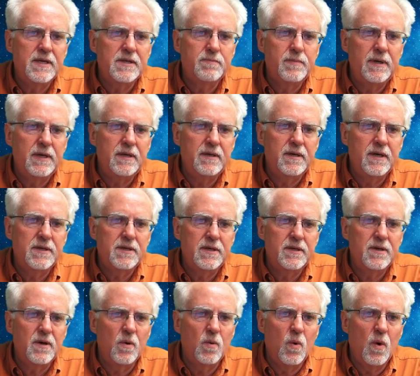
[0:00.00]
but it doesn't
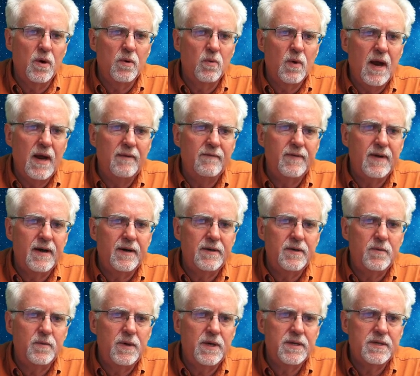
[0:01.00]
know what right
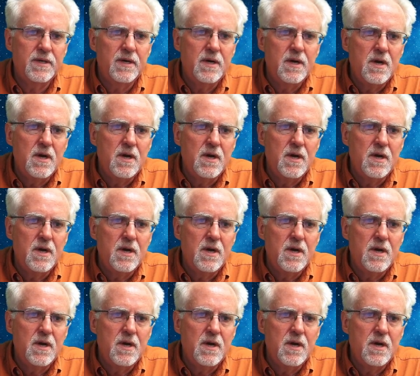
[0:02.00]
value is?